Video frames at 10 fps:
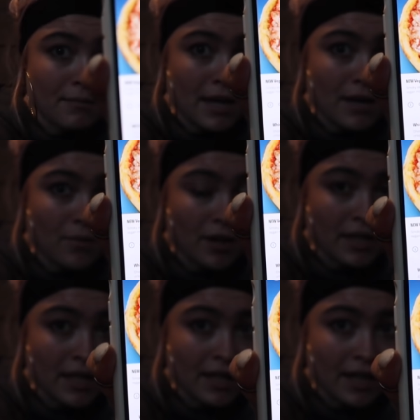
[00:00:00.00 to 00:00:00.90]
the main
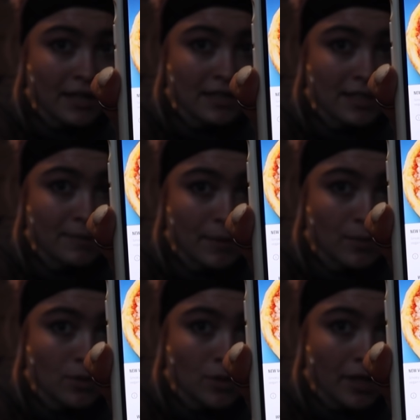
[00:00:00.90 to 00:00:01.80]
one that I think I see
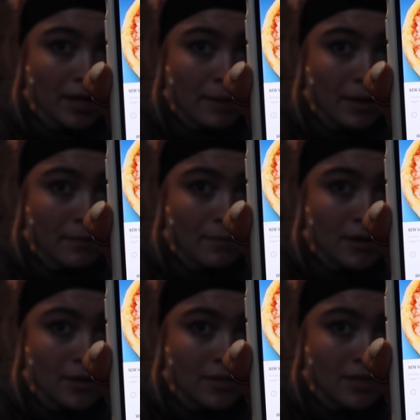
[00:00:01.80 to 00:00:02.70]
people talking about the
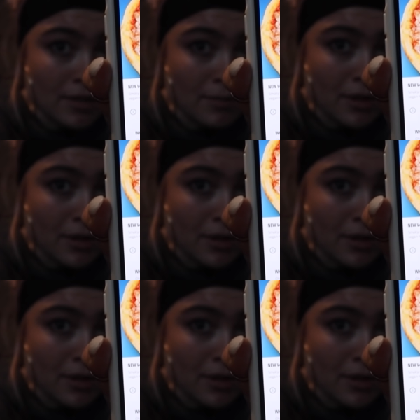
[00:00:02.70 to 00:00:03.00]
most at the